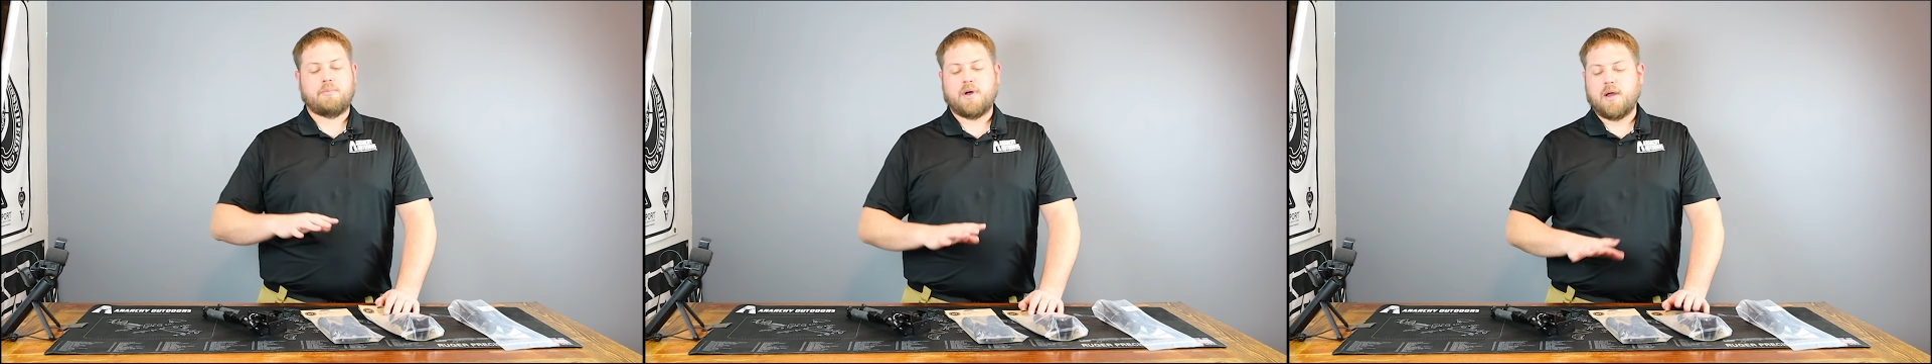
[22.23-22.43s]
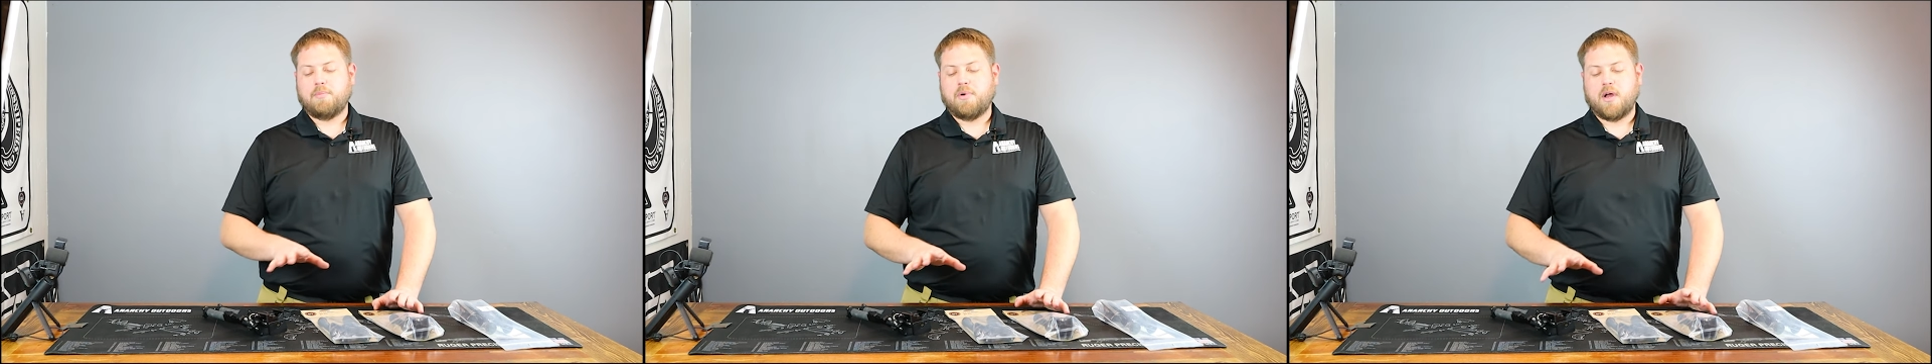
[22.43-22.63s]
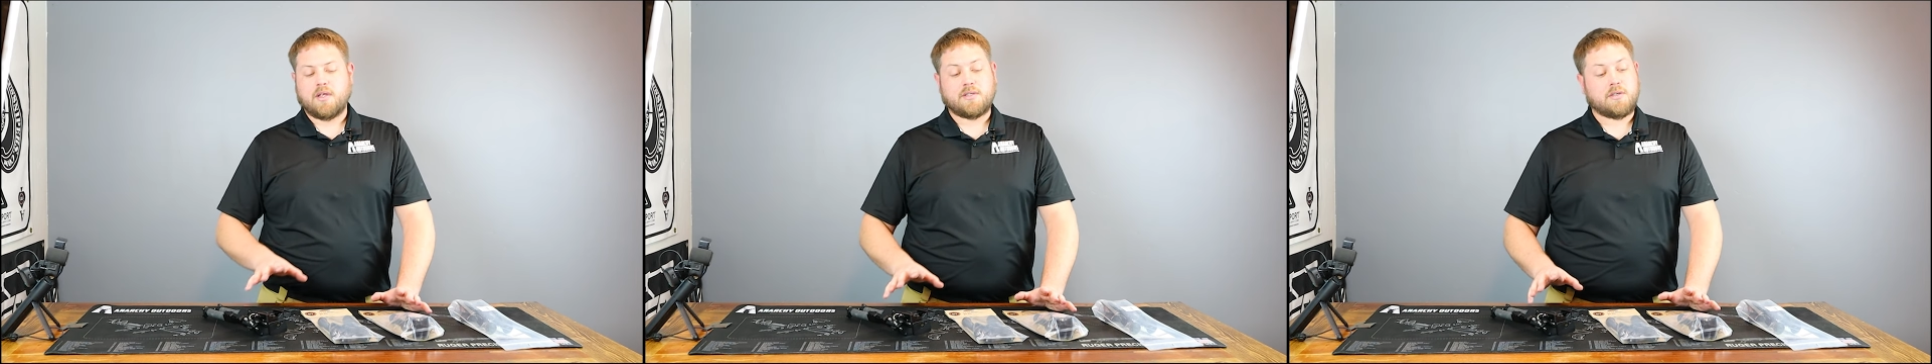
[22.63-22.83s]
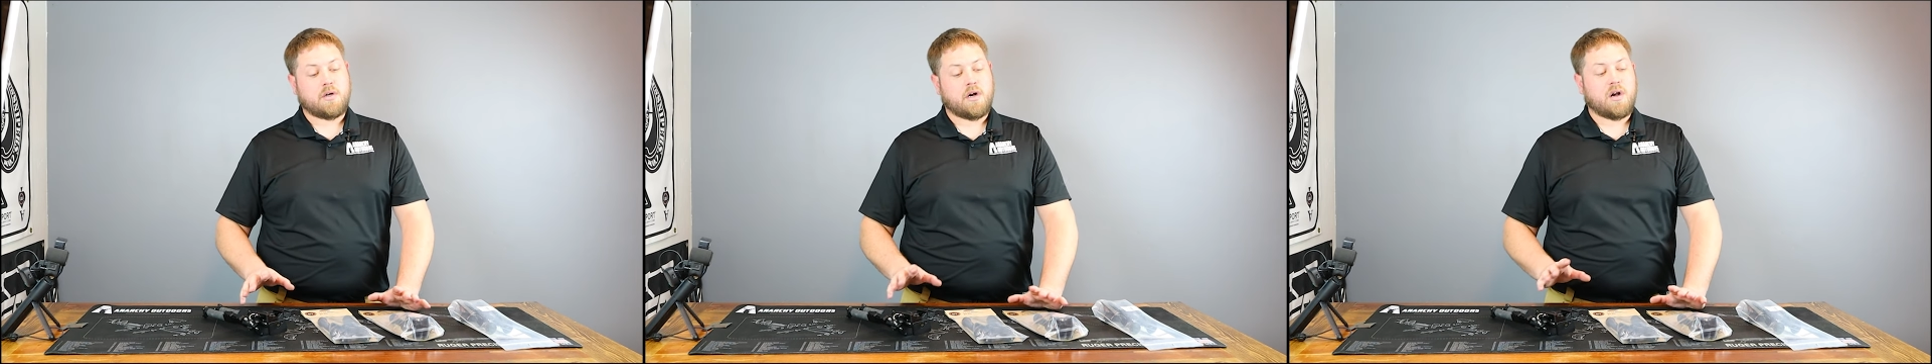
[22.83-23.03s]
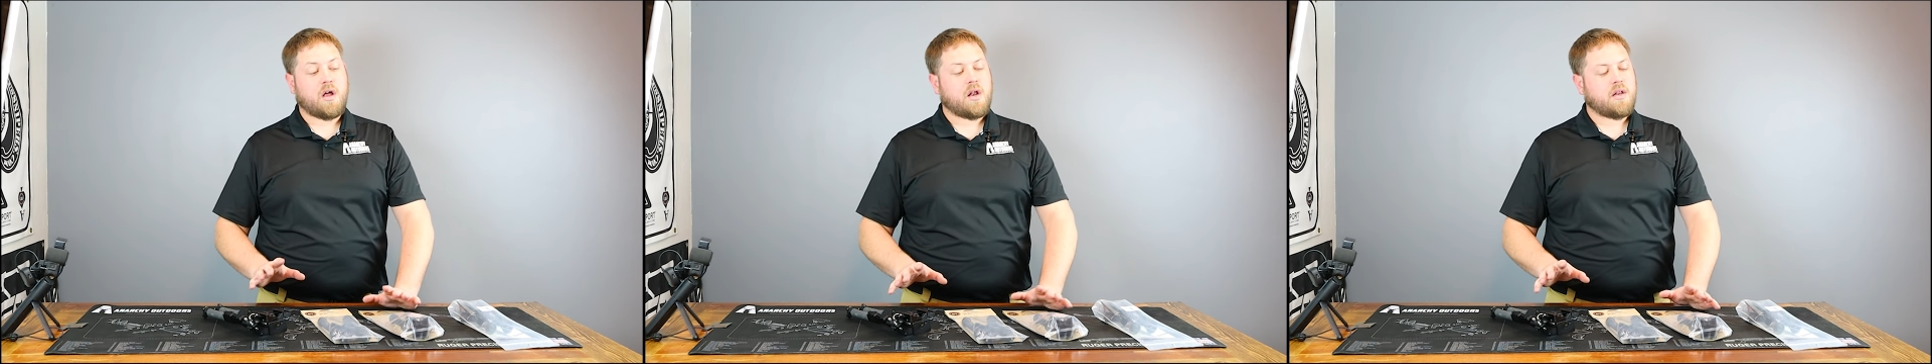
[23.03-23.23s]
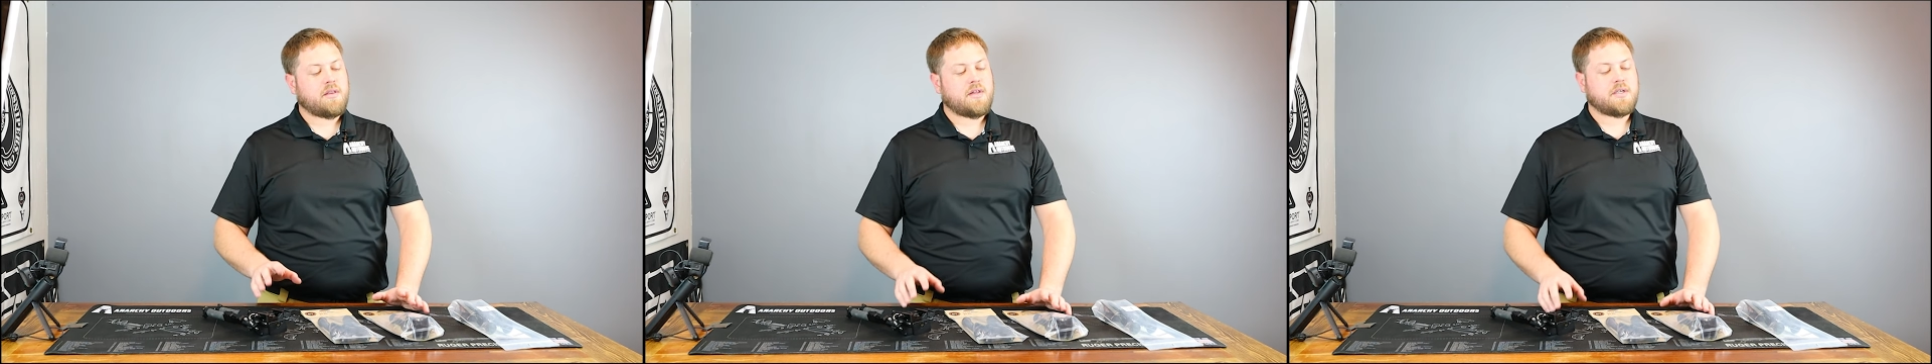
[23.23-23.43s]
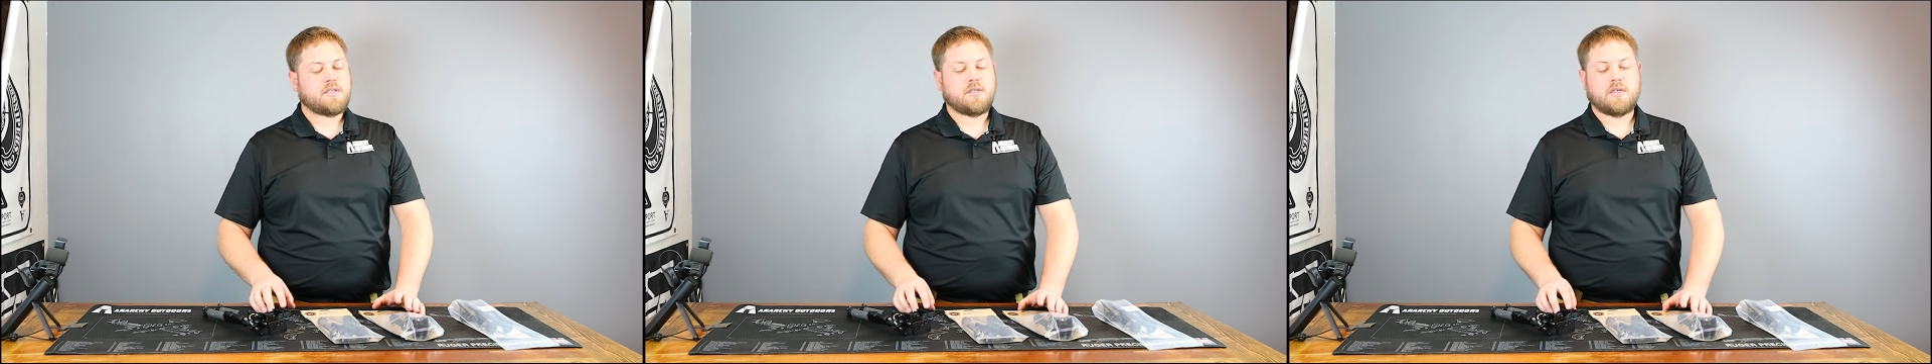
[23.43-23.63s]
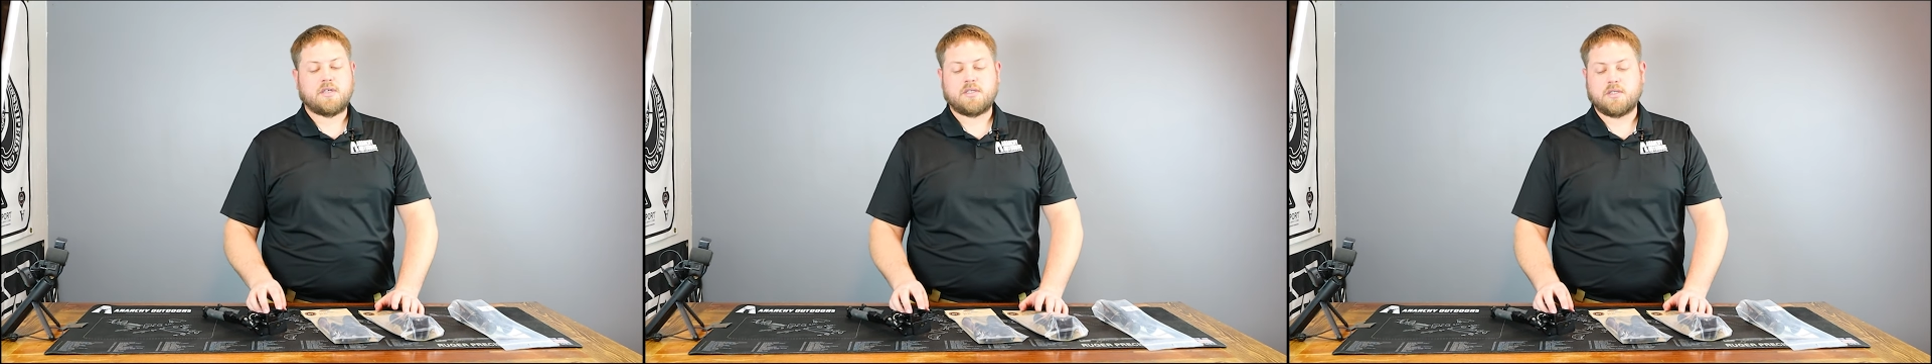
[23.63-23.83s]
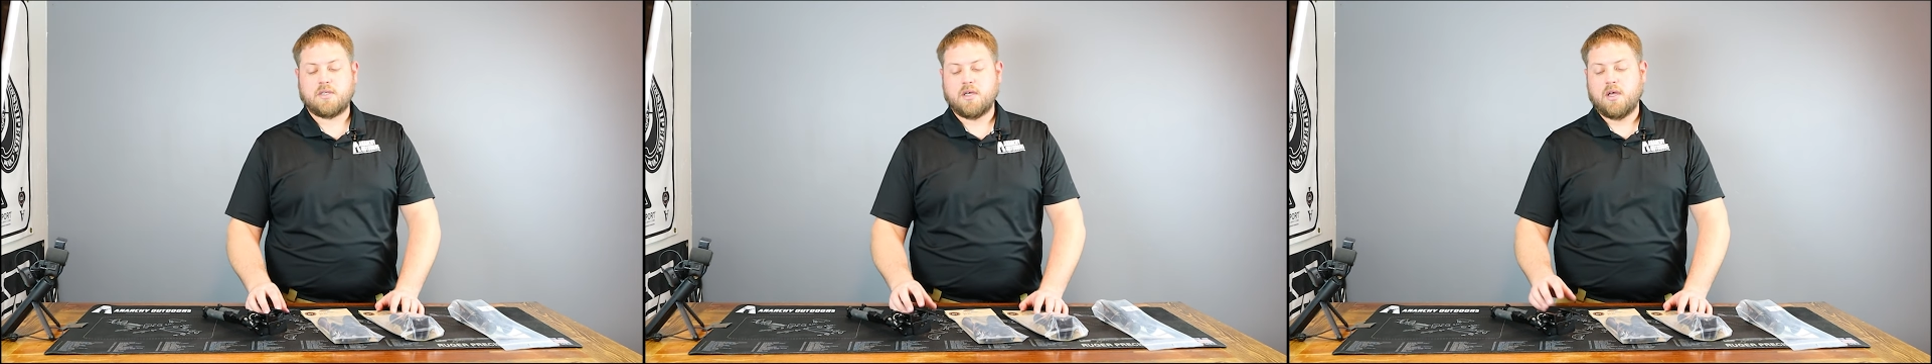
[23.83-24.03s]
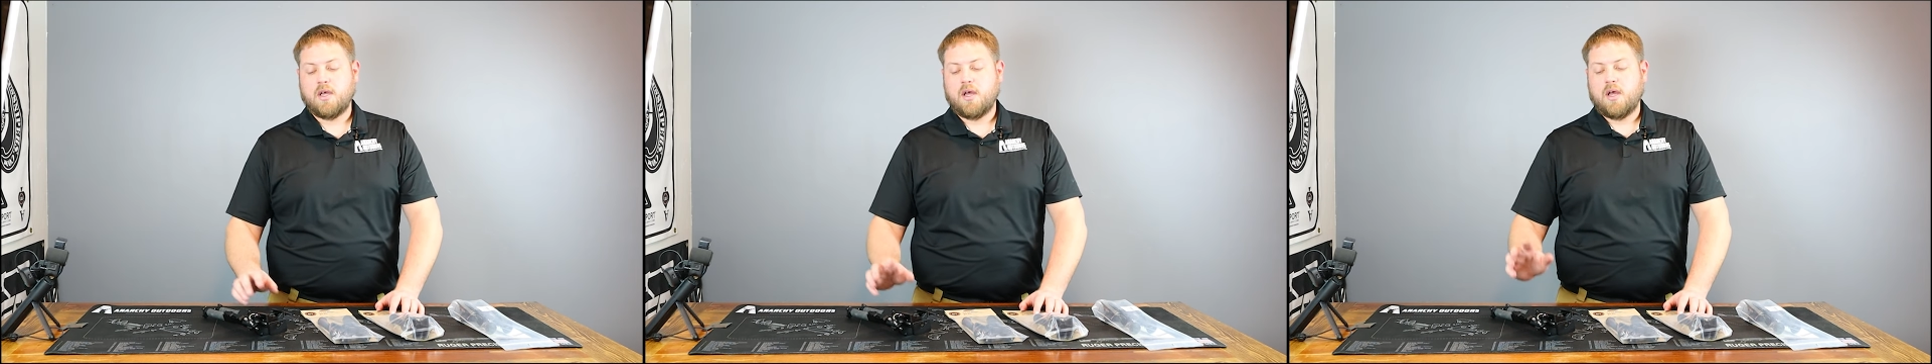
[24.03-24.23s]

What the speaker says: bipods that are not in this list.